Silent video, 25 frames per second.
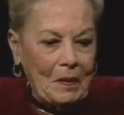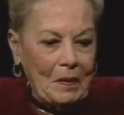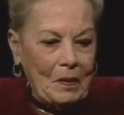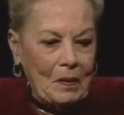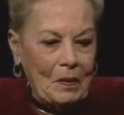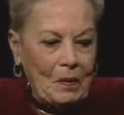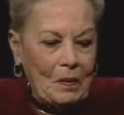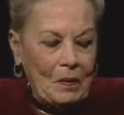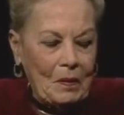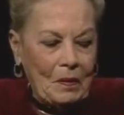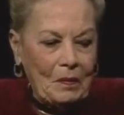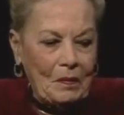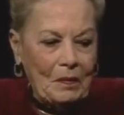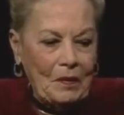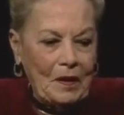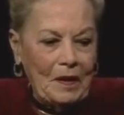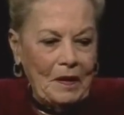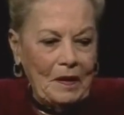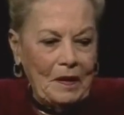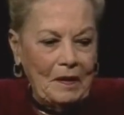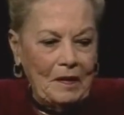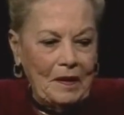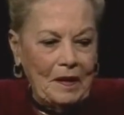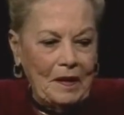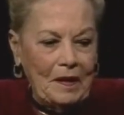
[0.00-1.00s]

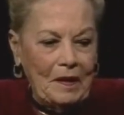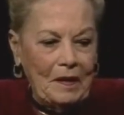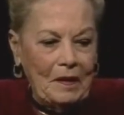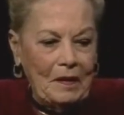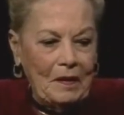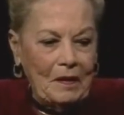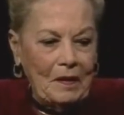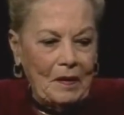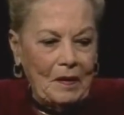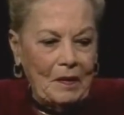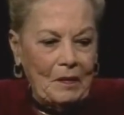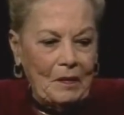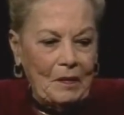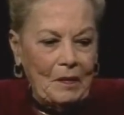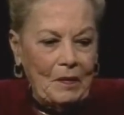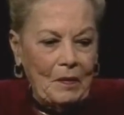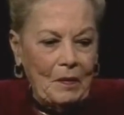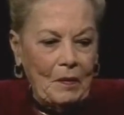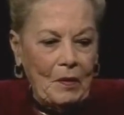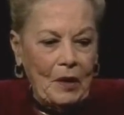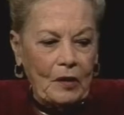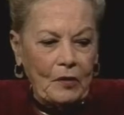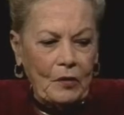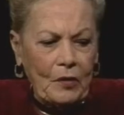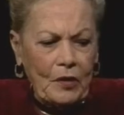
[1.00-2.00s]
the, the,
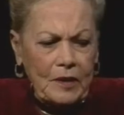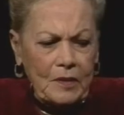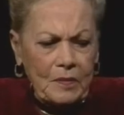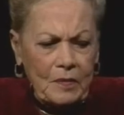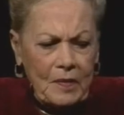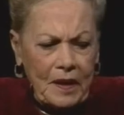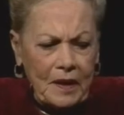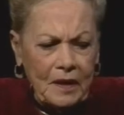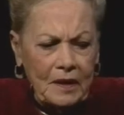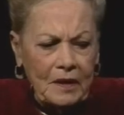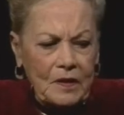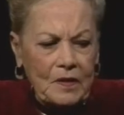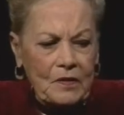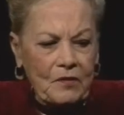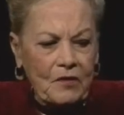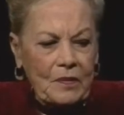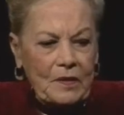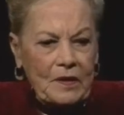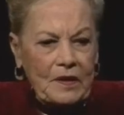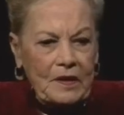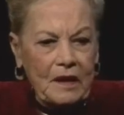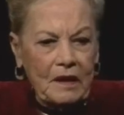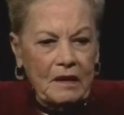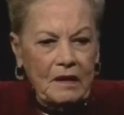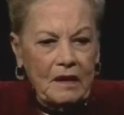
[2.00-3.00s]
well, of course, manuscript
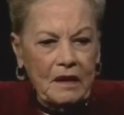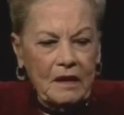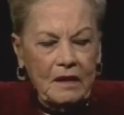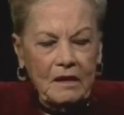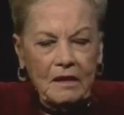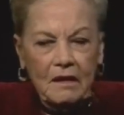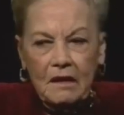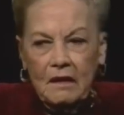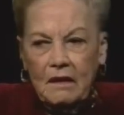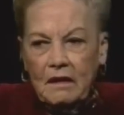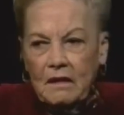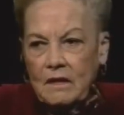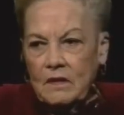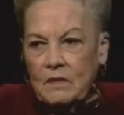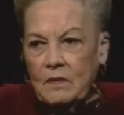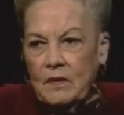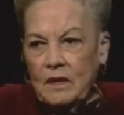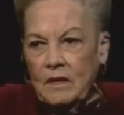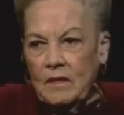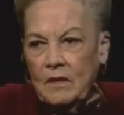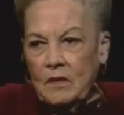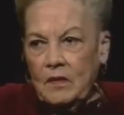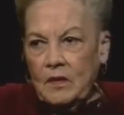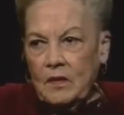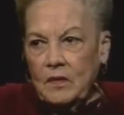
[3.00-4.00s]
study, I think, is one
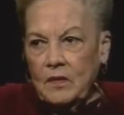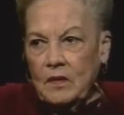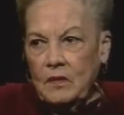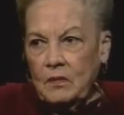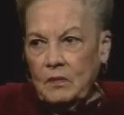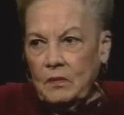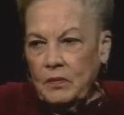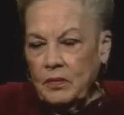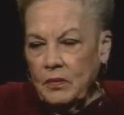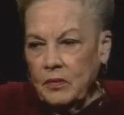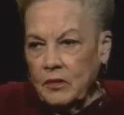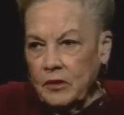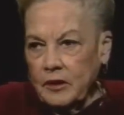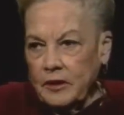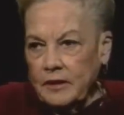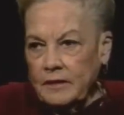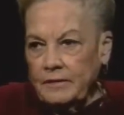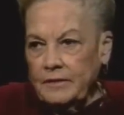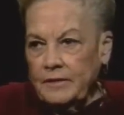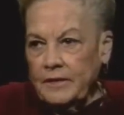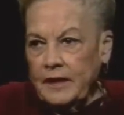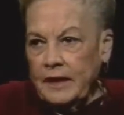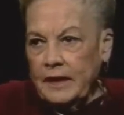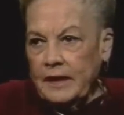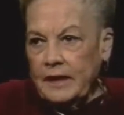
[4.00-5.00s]
of the most important
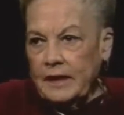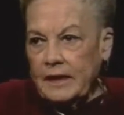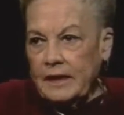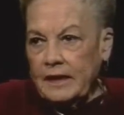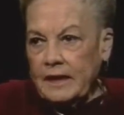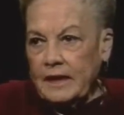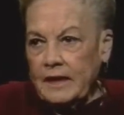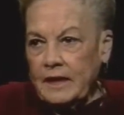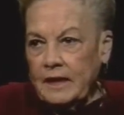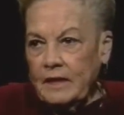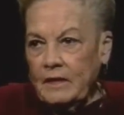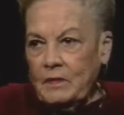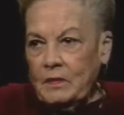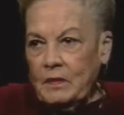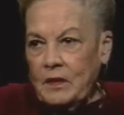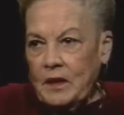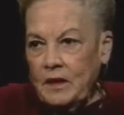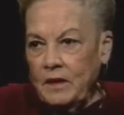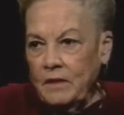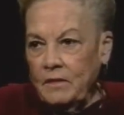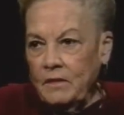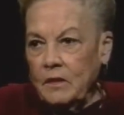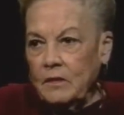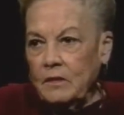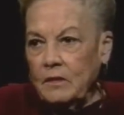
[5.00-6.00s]
facets of
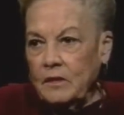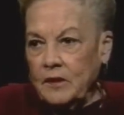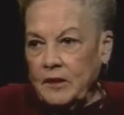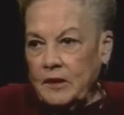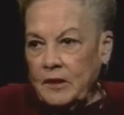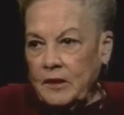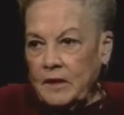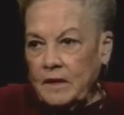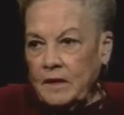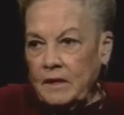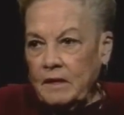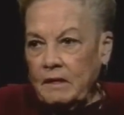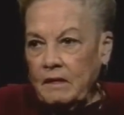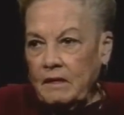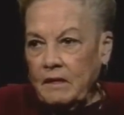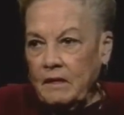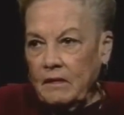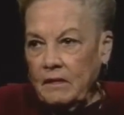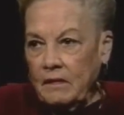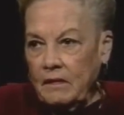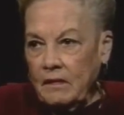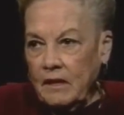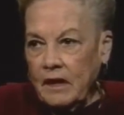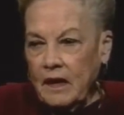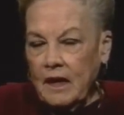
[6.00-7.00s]
medieval work.
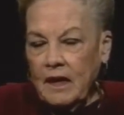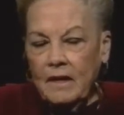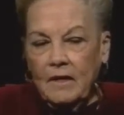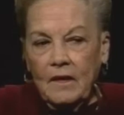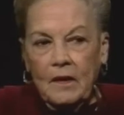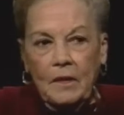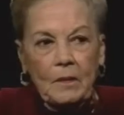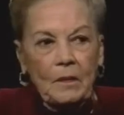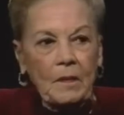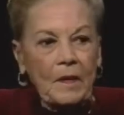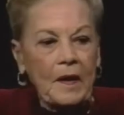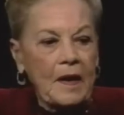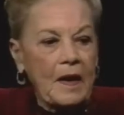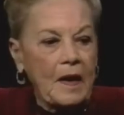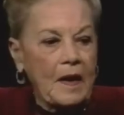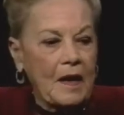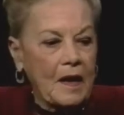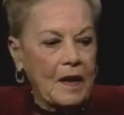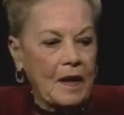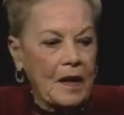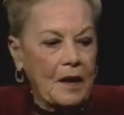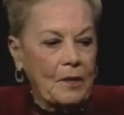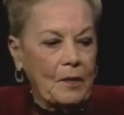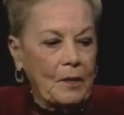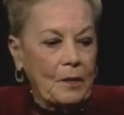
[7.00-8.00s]
Mm-hmm. And the,
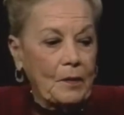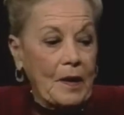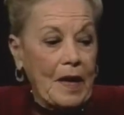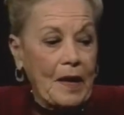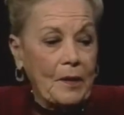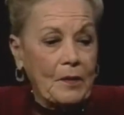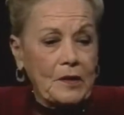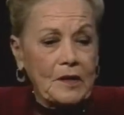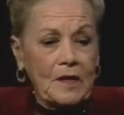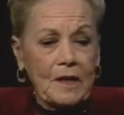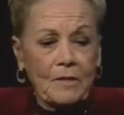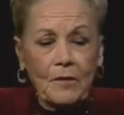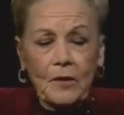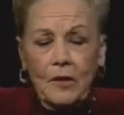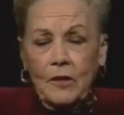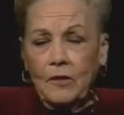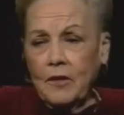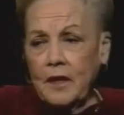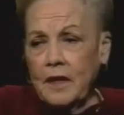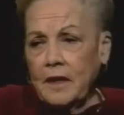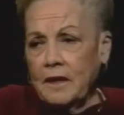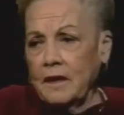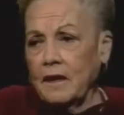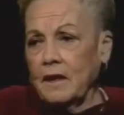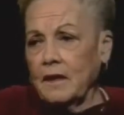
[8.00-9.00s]
I, I was never a
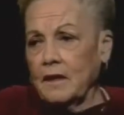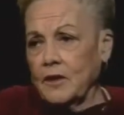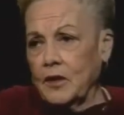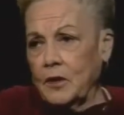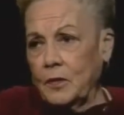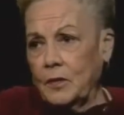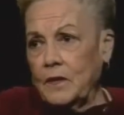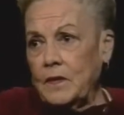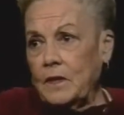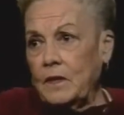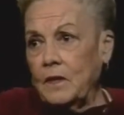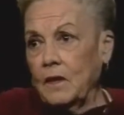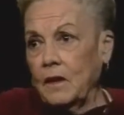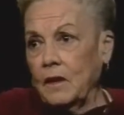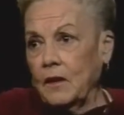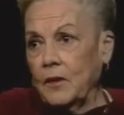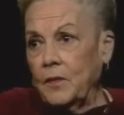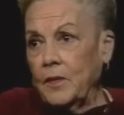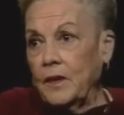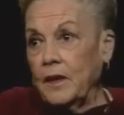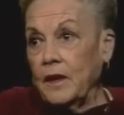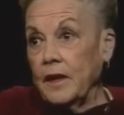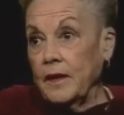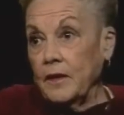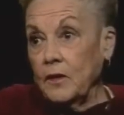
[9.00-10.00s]
great textual scholar,
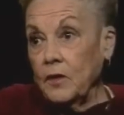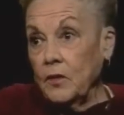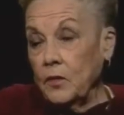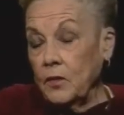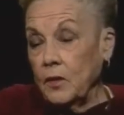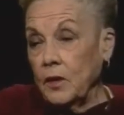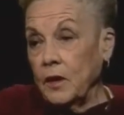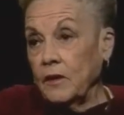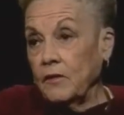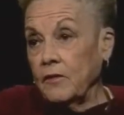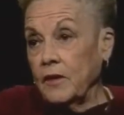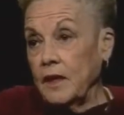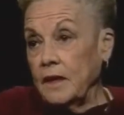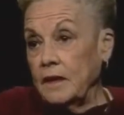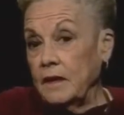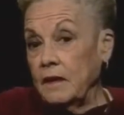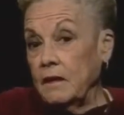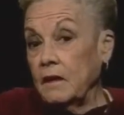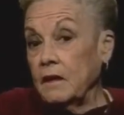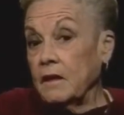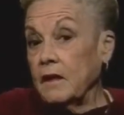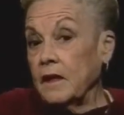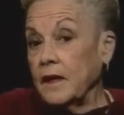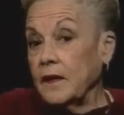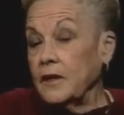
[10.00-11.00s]
but I knew a great
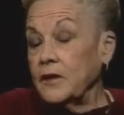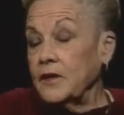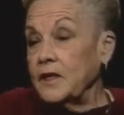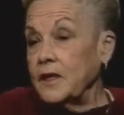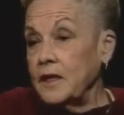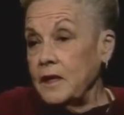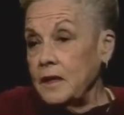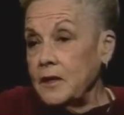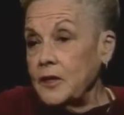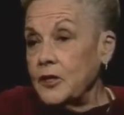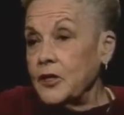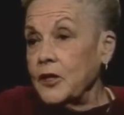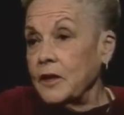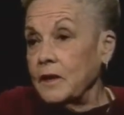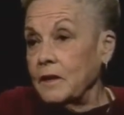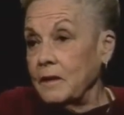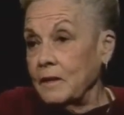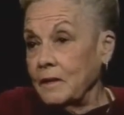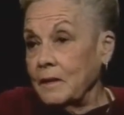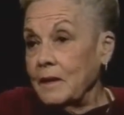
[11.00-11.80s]
deal and I could teach it.